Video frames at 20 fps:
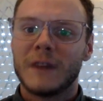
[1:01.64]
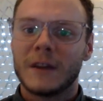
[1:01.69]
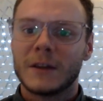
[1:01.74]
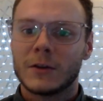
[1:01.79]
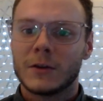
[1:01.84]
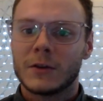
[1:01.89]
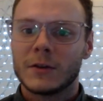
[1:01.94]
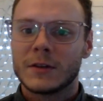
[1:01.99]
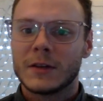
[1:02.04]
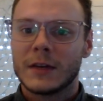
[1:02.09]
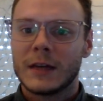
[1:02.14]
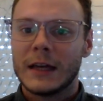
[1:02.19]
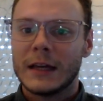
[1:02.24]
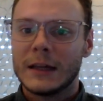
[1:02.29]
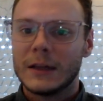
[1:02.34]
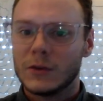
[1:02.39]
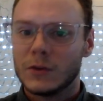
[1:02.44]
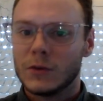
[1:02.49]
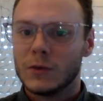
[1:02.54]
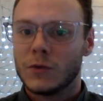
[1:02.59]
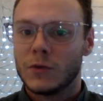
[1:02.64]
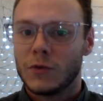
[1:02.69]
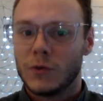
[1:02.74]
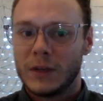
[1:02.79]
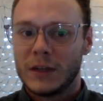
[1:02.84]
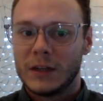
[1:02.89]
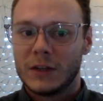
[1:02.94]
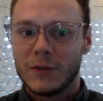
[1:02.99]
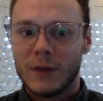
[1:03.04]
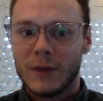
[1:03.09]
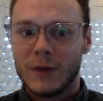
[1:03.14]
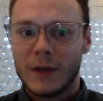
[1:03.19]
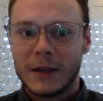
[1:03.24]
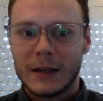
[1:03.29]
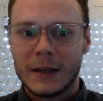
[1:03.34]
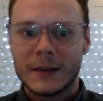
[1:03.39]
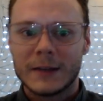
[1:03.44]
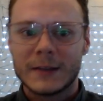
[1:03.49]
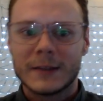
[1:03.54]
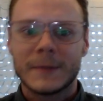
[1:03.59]
factors into credit
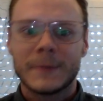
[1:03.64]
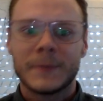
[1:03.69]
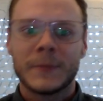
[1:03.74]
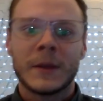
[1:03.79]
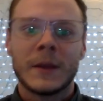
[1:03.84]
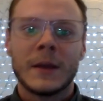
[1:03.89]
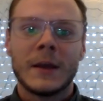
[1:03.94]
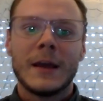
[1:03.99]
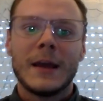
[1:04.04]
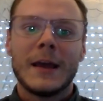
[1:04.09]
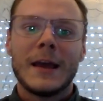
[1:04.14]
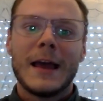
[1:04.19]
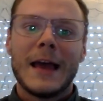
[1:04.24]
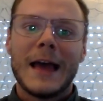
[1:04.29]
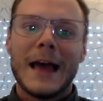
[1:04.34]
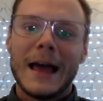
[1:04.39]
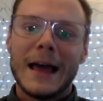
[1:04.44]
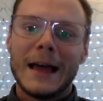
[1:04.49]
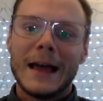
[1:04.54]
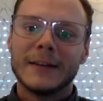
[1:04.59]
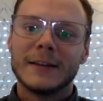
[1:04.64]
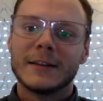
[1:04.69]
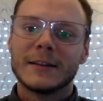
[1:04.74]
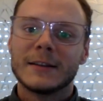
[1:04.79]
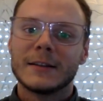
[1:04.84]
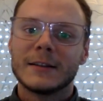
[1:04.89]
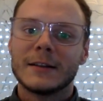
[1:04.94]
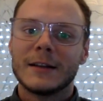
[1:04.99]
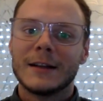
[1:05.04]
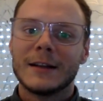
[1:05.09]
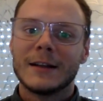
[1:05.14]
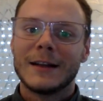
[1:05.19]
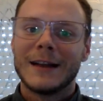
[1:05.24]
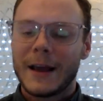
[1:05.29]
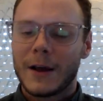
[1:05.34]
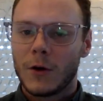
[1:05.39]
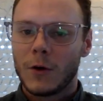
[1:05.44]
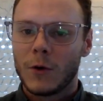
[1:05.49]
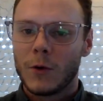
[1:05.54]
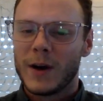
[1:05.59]
ratings? And
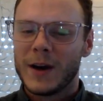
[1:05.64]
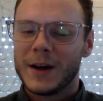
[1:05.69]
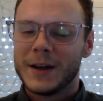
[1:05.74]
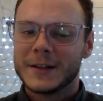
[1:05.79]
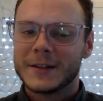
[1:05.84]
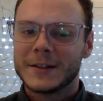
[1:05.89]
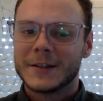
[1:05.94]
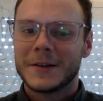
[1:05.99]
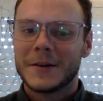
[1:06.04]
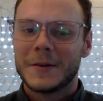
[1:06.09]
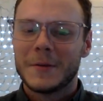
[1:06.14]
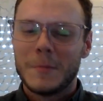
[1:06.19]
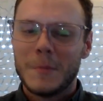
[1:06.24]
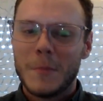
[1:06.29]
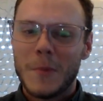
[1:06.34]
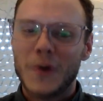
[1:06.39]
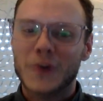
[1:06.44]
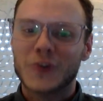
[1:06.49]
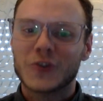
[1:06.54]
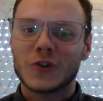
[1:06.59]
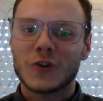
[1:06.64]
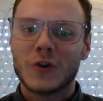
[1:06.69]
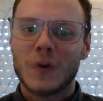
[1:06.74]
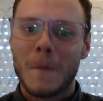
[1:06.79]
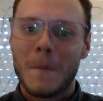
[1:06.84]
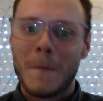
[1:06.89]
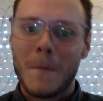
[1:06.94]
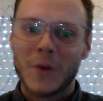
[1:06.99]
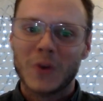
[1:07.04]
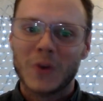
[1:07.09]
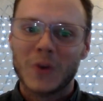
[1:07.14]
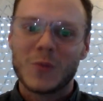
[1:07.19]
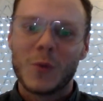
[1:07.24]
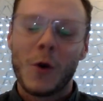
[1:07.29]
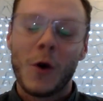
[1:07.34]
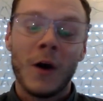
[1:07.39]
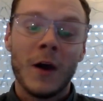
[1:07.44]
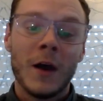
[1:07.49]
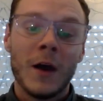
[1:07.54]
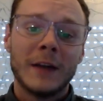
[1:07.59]
like always, much, much
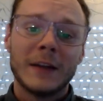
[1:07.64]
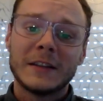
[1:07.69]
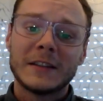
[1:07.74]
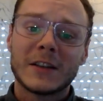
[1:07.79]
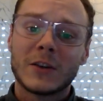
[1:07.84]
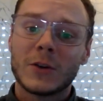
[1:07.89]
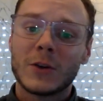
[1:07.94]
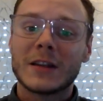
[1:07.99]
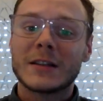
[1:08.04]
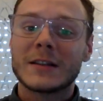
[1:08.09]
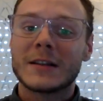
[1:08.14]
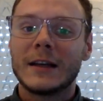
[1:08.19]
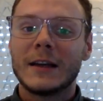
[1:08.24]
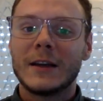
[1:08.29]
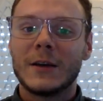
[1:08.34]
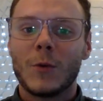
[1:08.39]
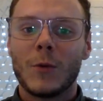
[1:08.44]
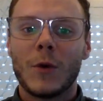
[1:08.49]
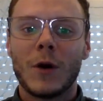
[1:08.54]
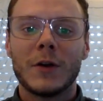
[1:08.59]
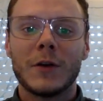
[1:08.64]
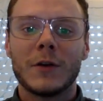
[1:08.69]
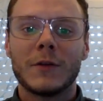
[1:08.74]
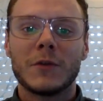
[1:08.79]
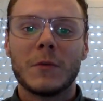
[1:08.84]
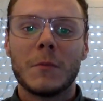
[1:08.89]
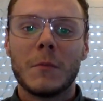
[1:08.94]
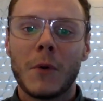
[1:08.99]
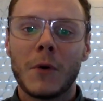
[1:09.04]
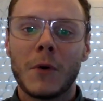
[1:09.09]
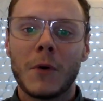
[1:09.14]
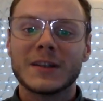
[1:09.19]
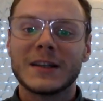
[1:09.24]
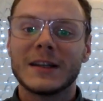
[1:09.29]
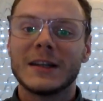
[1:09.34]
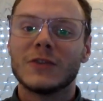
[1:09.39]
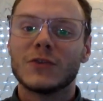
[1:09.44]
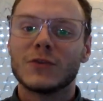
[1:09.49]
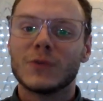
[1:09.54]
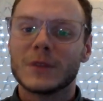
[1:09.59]
more. This is honestly one of the
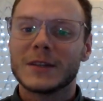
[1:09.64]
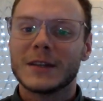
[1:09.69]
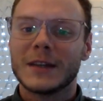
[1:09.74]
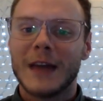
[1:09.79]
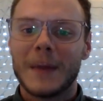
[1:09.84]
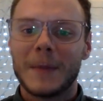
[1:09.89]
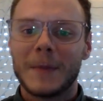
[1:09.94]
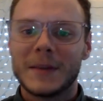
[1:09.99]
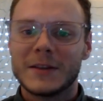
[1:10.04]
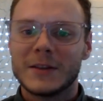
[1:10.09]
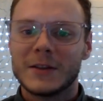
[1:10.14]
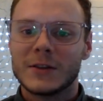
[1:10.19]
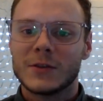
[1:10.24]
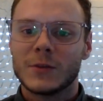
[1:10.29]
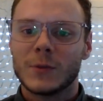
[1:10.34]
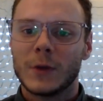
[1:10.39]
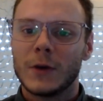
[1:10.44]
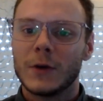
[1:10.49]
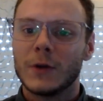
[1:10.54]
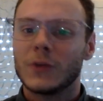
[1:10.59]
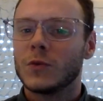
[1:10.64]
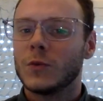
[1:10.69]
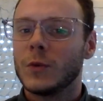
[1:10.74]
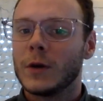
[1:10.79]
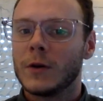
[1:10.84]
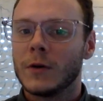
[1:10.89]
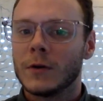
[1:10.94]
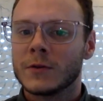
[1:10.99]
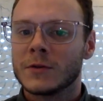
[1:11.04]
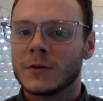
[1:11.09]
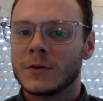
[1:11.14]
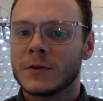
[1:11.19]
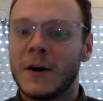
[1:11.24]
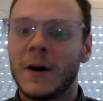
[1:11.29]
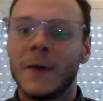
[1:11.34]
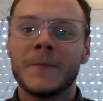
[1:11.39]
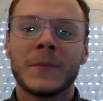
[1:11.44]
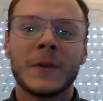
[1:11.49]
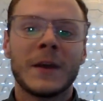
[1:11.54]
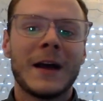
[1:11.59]
most interesting episodes we got to record so
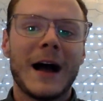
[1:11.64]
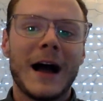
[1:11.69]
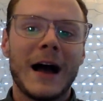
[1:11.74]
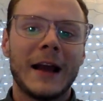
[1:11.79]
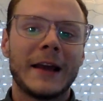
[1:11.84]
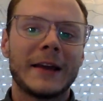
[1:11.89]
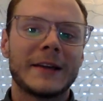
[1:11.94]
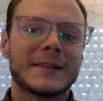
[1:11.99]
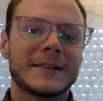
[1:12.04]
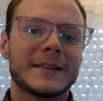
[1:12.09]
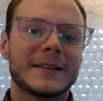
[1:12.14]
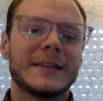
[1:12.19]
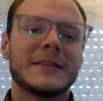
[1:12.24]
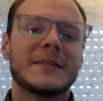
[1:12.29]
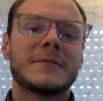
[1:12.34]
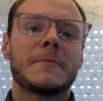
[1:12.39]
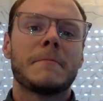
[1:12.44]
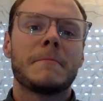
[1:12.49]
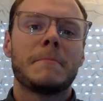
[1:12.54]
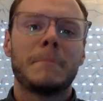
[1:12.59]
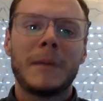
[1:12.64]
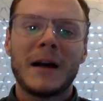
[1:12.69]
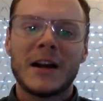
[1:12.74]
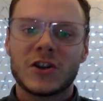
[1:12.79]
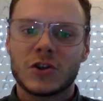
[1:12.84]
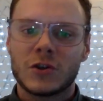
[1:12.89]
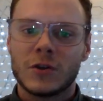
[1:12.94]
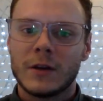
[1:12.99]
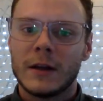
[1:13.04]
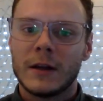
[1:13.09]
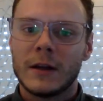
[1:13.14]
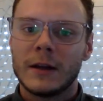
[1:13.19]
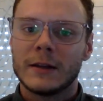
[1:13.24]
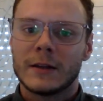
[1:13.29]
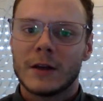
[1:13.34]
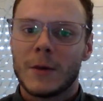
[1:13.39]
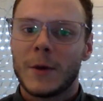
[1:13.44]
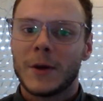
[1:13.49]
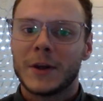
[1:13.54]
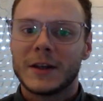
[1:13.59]
far. Alex is
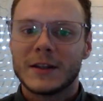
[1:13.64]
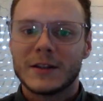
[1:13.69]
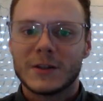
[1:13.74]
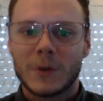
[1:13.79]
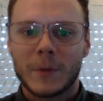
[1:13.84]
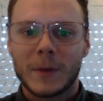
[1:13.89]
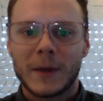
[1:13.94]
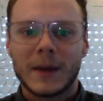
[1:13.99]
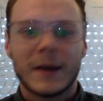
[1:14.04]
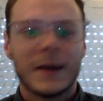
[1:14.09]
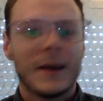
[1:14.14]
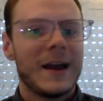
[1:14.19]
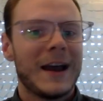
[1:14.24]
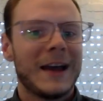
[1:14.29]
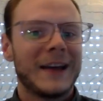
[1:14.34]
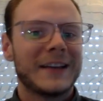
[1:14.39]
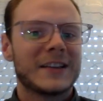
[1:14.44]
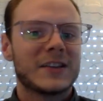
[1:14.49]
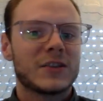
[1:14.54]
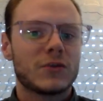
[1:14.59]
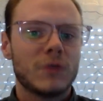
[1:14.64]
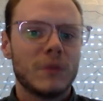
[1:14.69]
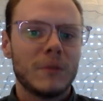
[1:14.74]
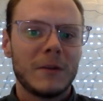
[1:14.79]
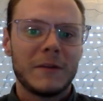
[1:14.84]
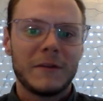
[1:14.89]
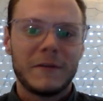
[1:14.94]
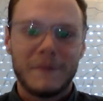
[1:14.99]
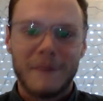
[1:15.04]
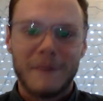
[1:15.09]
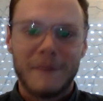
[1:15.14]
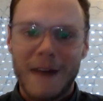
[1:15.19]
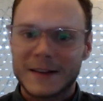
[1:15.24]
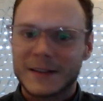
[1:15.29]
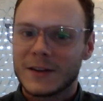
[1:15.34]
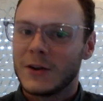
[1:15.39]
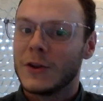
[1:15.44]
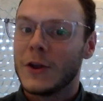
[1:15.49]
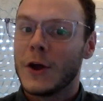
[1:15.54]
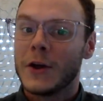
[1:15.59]
passionate about his topic and extremely
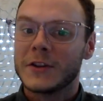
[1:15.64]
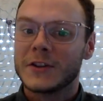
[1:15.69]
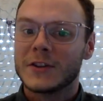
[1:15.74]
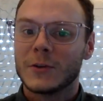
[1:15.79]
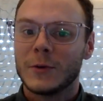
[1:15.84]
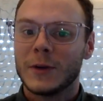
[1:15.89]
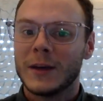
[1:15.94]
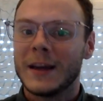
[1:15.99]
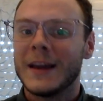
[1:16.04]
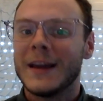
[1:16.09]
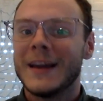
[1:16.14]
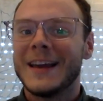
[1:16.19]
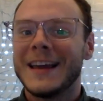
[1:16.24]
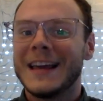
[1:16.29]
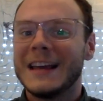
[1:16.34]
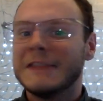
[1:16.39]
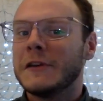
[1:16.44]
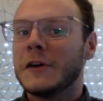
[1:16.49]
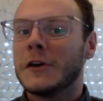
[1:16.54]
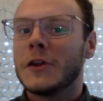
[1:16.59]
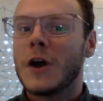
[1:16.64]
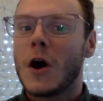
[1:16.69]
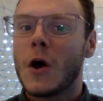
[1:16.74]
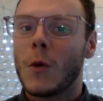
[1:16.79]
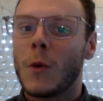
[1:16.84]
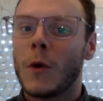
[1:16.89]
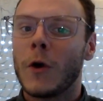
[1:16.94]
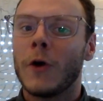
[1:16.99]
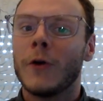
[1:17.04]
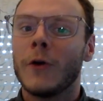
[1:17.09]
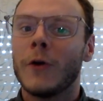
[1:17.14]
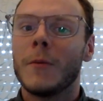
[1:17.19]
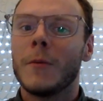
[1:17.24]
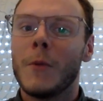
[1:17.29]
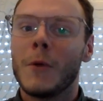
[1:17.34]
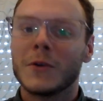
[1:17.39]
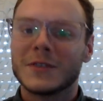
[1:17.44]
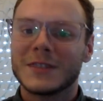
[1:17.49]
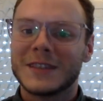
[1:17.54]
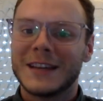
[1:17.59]
fast on answering even our
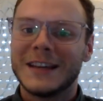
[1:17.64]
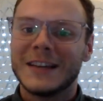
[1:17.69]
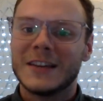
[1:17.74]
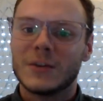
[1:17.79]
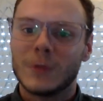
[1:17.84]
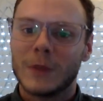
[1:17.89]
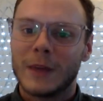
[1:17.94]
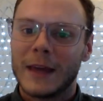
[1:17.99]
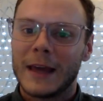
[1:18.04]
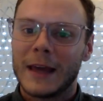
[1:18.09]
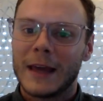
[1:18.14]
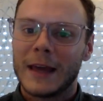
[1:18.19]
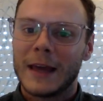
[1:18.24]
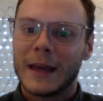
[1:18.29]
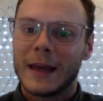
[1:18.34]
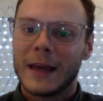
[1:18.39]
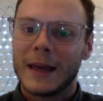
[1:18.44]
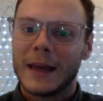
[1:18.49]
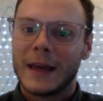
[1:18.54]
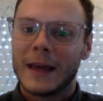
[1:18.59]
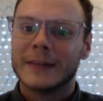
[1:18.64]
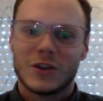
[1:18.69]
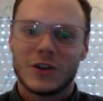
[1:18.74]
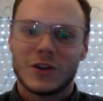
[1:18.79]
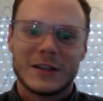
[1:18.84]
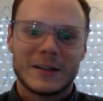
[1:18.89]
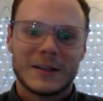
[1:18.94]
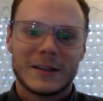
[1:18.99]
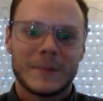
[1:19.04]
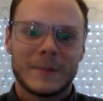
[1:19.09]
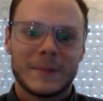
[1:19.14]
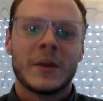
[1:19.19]
most intricate questions.